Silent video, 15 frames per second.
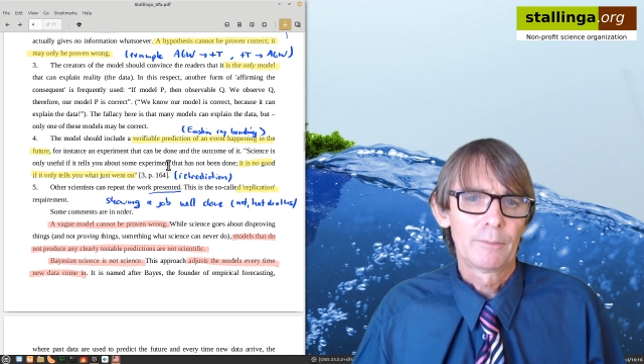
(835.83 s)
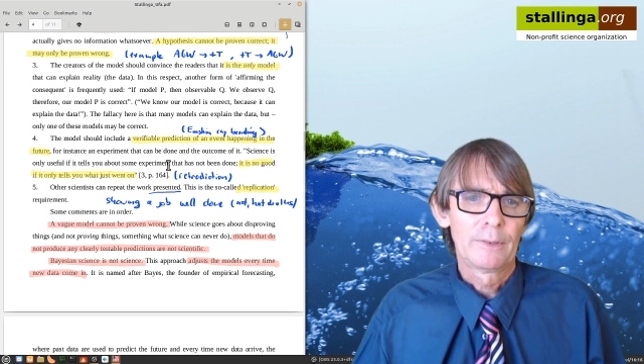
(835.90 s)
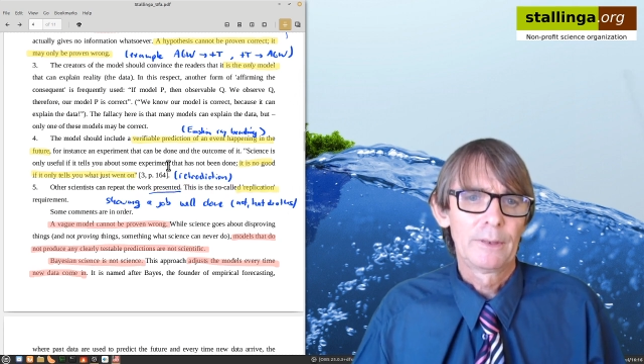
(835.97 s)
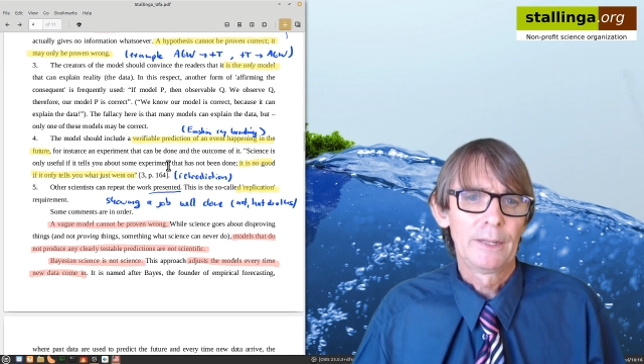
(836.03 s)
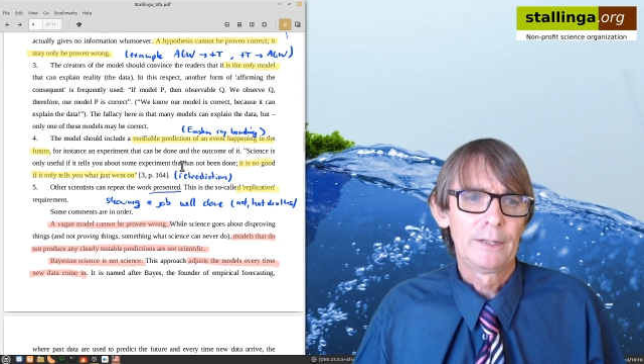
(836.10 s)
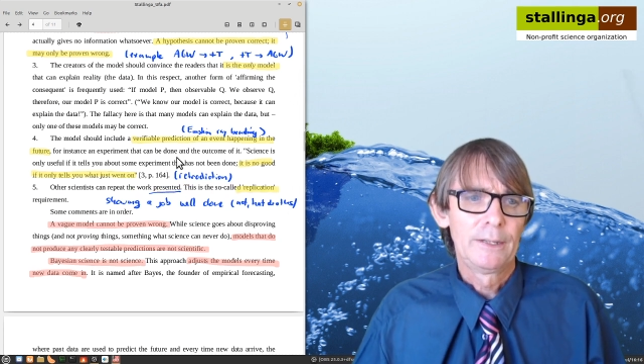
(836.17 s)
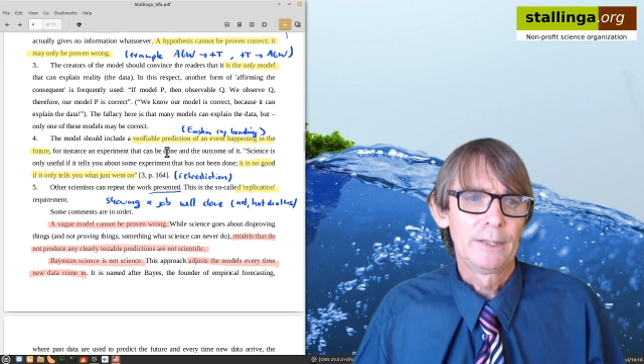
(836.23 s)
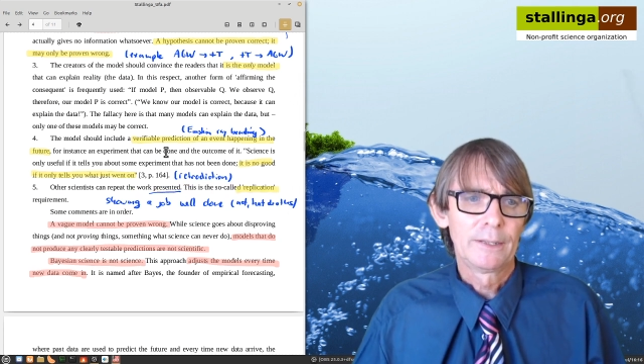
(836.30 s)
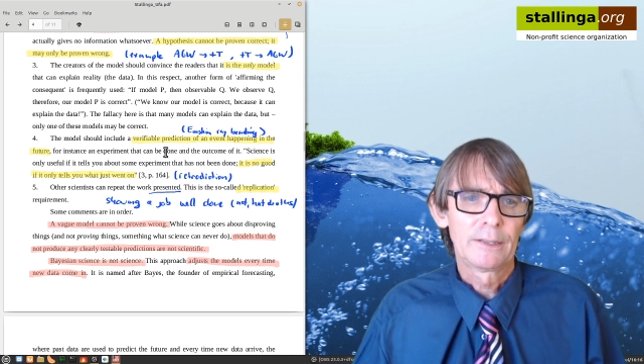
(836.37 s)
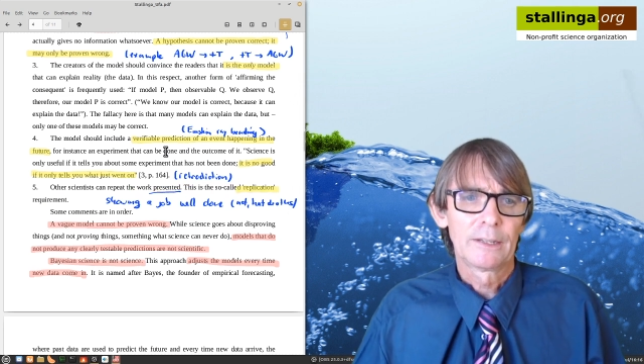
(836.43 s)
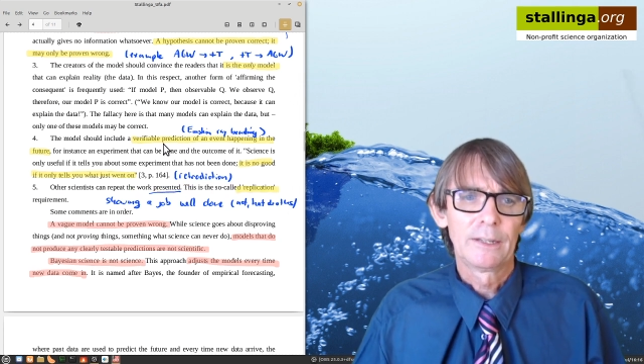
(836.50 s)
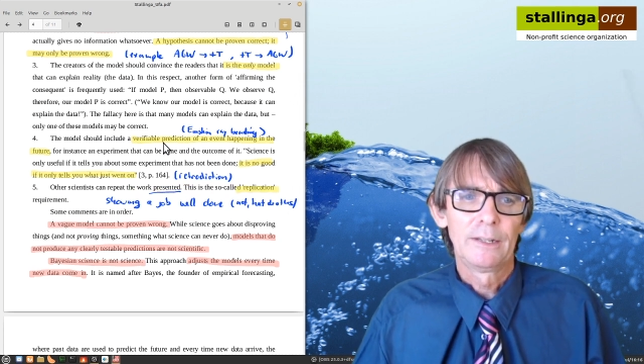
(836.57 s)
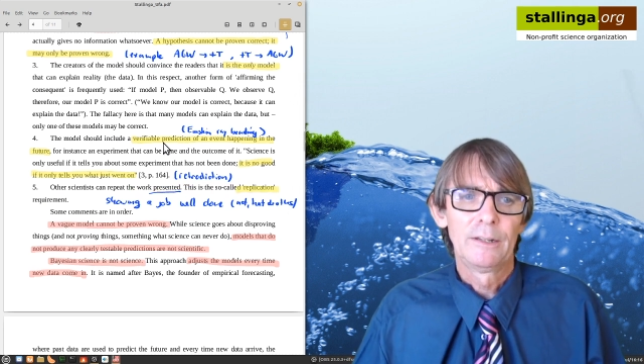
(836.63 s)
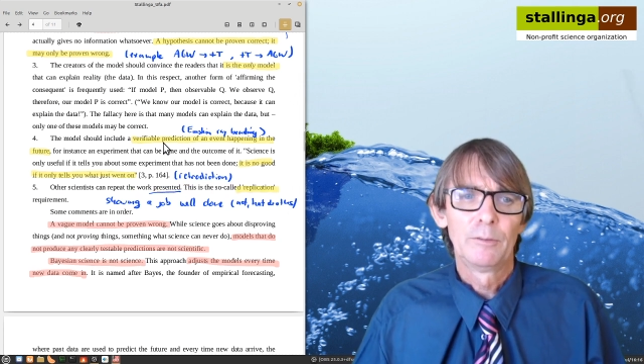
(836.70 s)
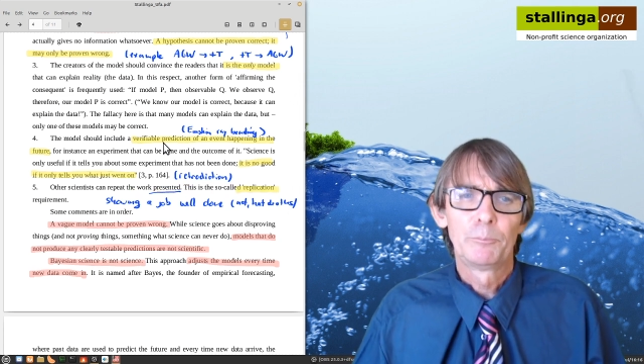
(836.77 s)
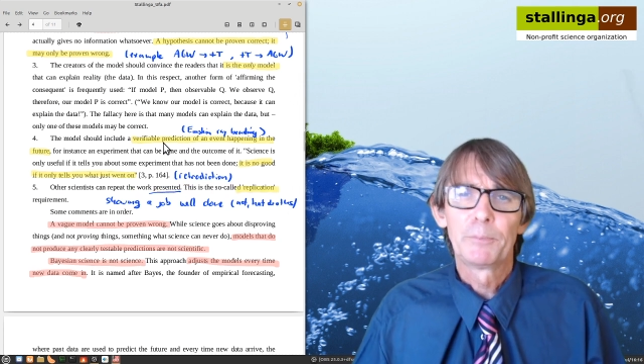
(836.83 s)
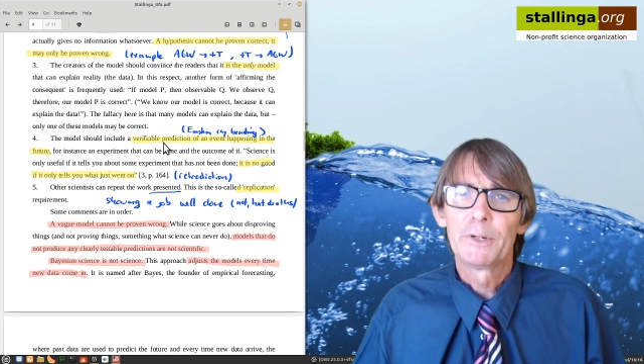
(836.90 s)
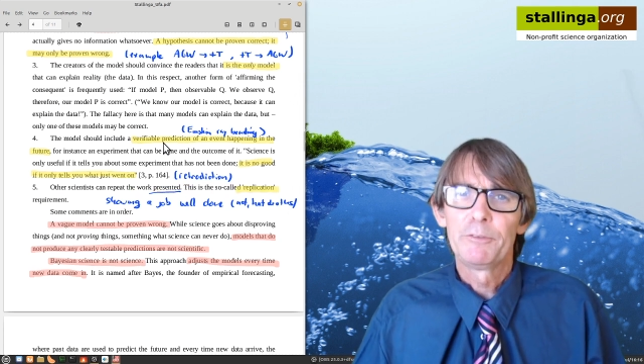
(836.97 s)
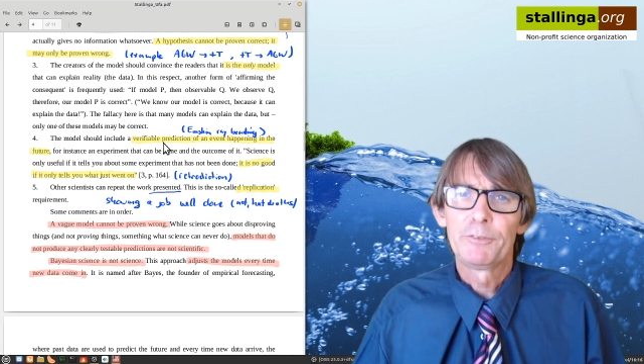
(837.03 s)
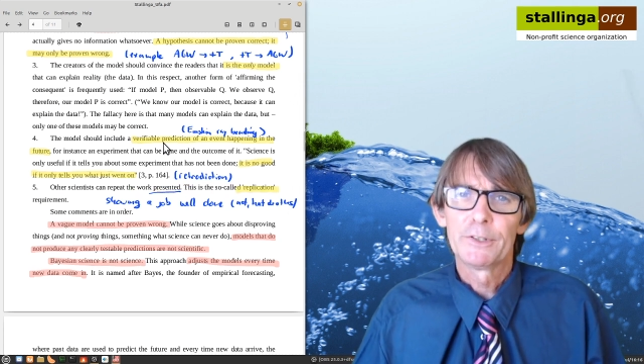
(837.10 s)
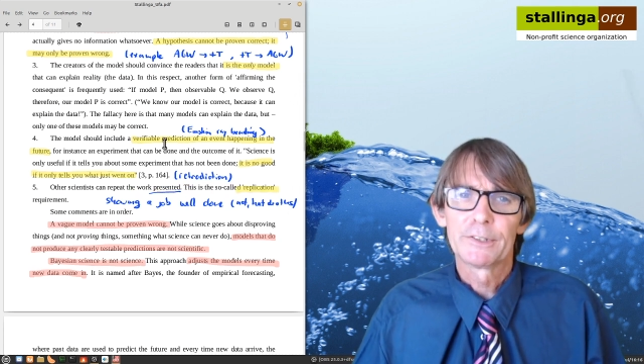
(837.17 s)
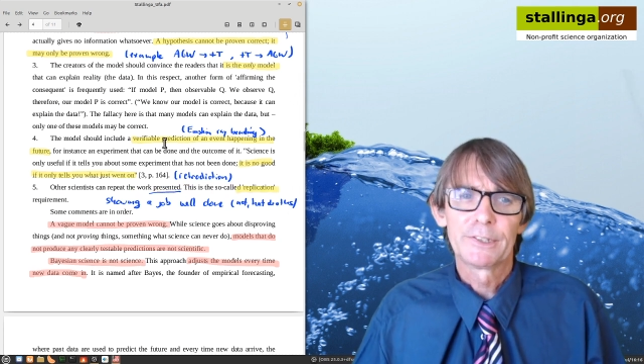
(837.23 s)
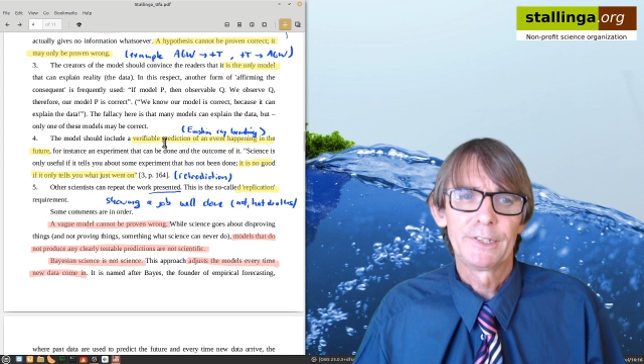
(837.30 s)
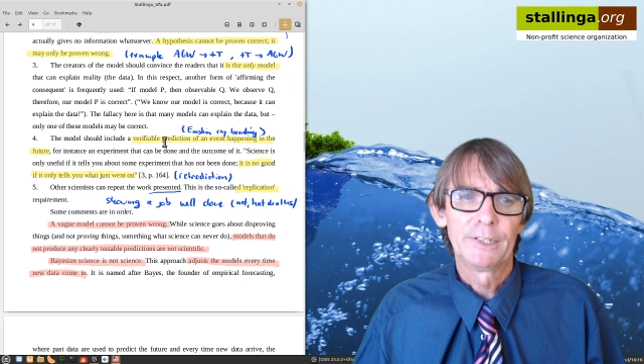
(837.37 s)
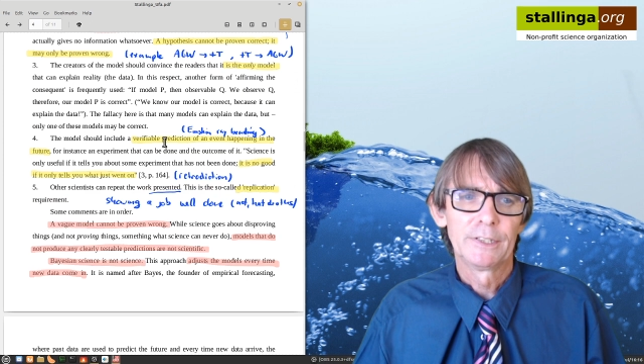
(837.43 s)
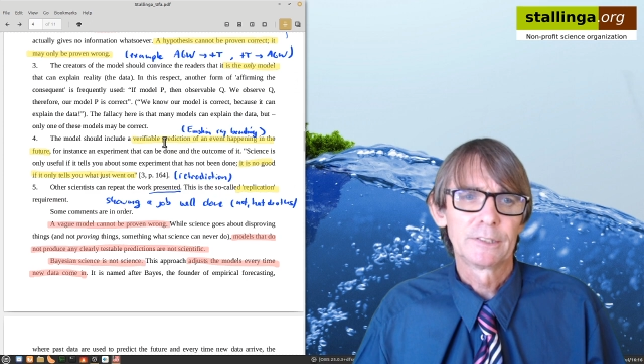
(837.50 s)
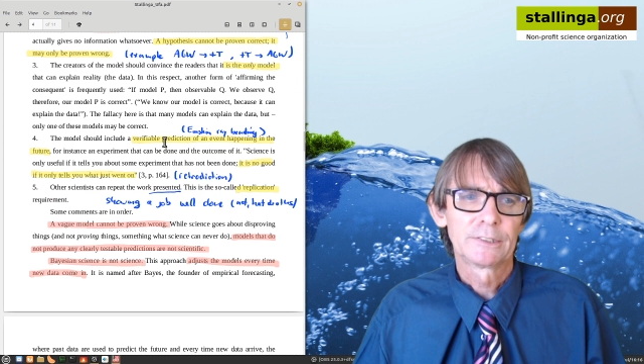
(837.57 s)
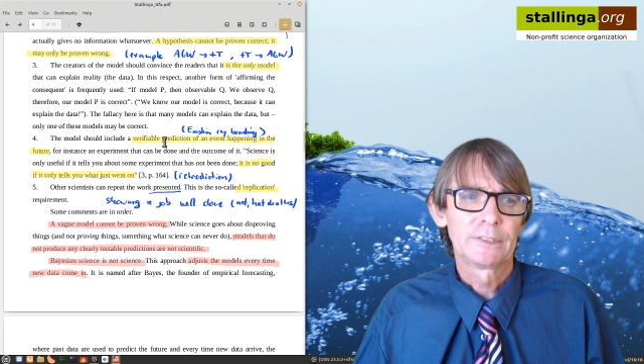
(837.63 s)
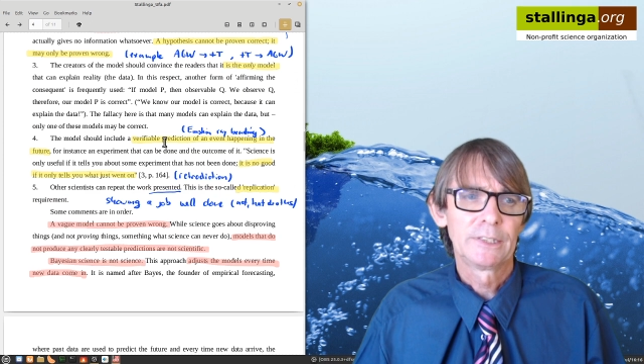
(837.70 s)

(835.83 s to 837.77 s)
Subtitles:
they did in the previous years,